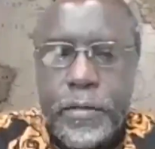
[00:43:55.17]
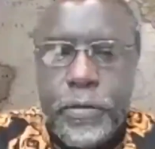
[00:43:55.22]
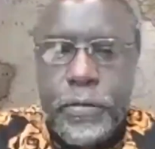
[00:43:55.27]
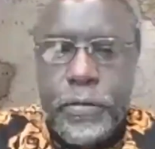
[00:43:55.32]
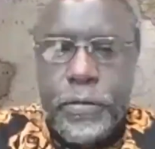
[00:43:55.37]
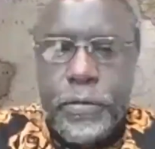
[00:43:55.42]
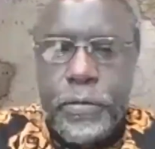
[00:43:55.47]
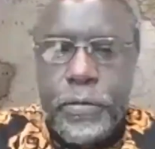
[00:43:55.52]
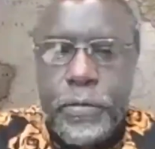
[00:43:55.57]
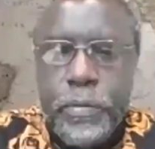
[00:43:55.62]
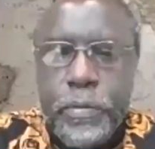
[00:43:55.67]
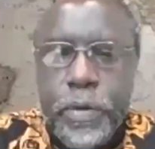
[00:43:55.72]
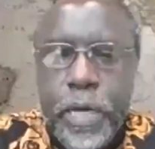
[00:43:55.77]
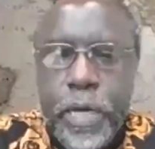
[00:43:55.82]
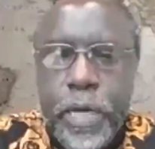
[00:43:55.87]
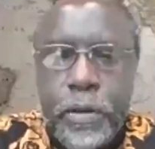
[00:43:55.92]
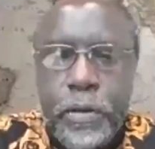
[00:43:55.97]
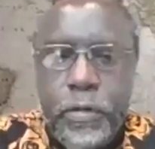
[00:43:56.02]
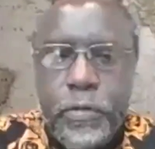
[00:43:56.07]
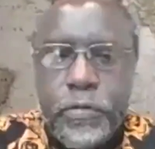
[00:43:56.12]
you
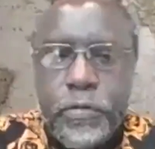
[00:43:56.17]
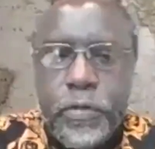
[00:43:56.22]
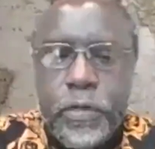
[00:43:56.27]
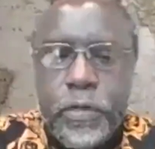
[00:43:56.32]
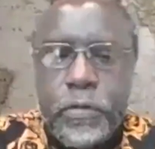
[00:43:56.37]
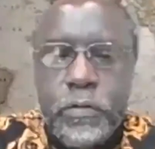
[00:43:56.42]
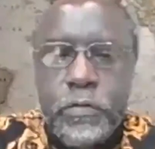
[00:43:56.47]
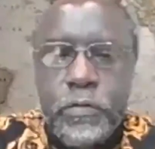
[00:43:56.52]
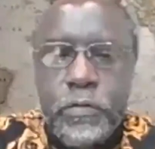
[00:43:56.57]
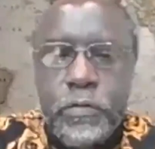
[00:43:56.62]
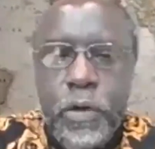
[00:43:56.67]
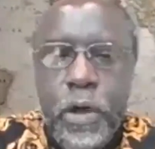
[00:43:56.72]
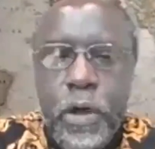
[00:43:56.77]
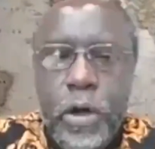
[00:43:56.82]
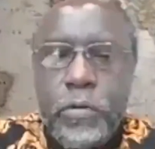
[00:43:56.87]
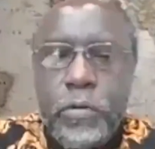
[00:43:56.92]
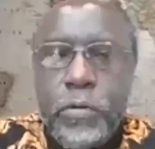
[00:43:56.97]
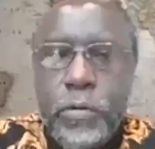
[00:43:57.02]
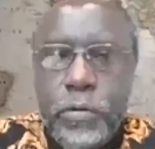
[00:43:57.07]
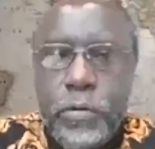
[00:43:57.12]
can use it to your
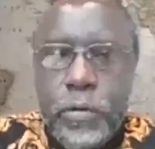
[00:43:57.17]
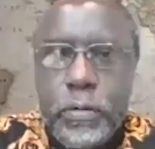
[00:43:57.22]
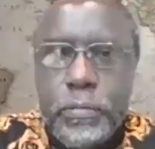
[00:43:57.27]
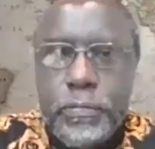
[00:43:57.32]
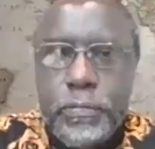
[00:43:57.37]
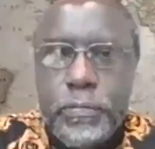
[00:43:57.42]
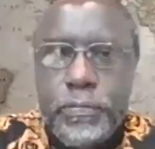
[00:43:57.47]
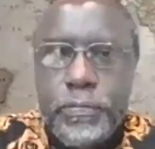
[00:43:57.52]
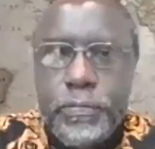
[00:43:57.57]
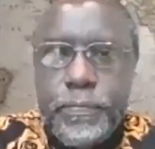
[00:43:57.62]
own good.